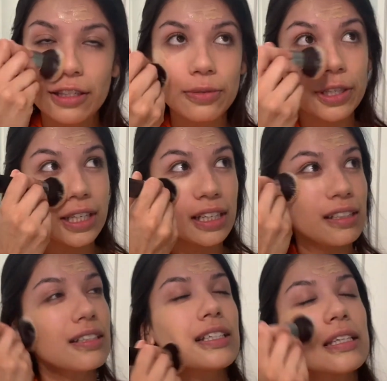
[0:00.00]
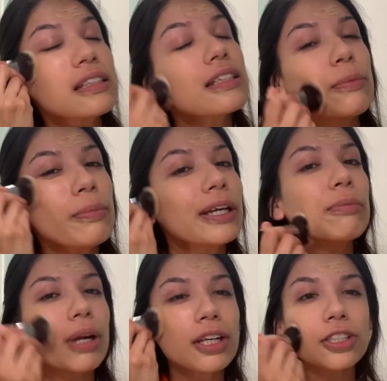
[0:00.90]
this one because it's a big
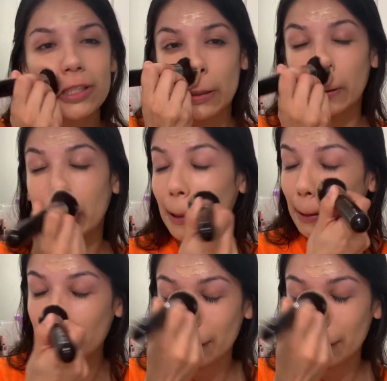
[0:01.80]
brush, so it